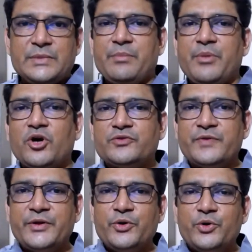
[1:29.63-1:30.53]
because
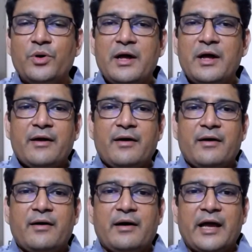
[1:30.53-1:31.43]
when you do
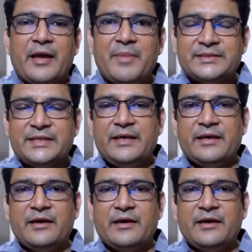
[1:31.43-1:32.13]
uh, MSc,